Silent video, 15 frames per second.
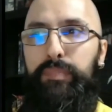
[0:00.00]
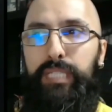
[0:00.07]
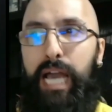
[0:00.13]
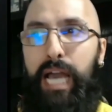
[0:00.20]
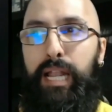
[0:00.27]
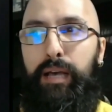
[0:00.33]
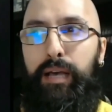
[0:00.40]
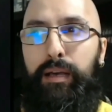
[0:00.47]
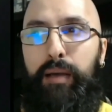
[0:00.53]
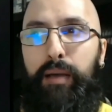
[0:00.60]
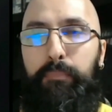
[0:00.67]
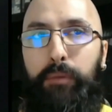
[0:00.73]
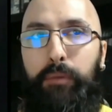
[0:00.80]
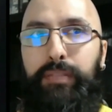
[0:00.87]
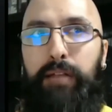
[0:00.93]
that
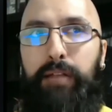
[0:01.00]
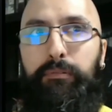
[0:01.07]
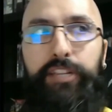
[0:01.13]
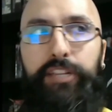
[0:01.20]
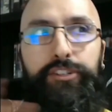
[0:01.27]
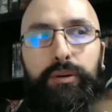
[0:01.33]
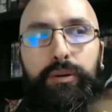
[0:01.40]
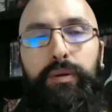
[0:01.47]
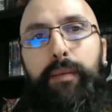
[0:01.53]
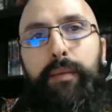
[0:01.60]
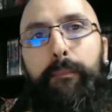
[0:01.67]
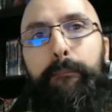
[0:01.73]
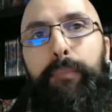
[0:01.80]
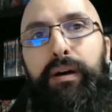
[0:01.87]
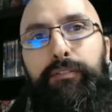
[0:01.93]
about that ratio,
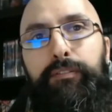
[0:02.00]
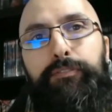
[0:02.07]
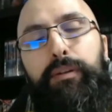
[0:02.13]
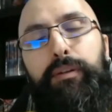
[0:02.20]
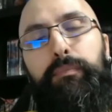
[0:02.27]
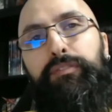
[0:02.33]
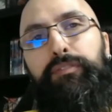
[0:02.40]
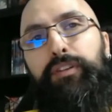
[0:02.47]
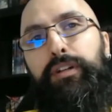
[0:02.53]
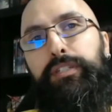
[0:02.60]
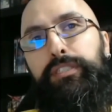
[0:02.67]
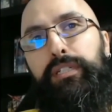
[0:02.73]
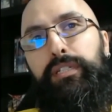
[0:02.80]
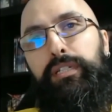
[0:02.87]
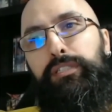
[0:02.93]
but from
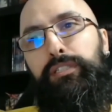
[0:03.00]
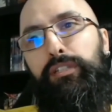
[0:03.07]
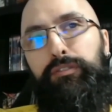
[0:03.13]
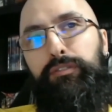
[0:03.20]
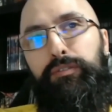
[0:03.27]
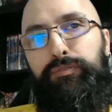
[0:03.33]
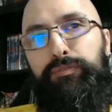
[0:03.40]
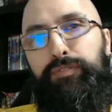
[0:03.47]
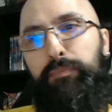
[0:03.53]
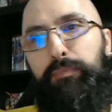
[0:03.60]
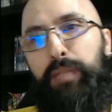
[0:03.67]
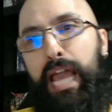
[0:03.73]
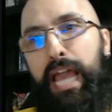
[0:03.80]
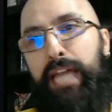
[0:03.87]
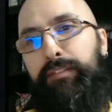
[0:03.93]
reverse. So from
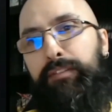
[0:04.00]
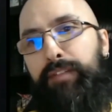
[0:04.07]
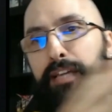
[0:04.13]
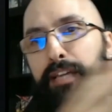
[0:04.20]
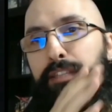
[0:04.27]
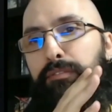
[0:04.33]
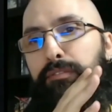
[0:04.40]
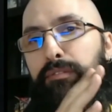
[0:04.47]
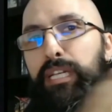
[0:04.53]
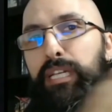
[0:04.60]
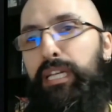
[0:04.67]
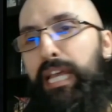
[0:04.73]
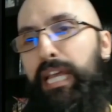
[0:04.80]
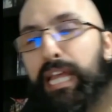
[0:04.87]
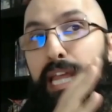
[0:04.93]
the end of Act
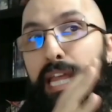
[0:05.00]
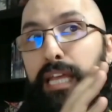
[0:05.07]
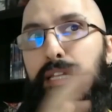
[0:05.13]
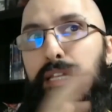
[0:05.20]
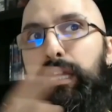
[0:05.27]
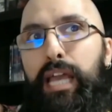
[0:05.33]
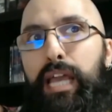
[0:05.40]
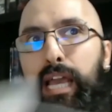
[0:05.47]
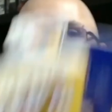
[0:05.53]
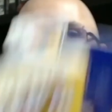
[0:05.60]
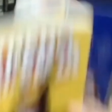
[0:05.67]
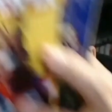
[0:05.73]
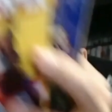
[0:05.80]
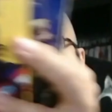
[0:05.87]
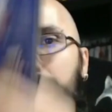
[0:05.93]
3 in, and
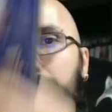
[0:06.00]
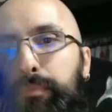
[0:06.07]
then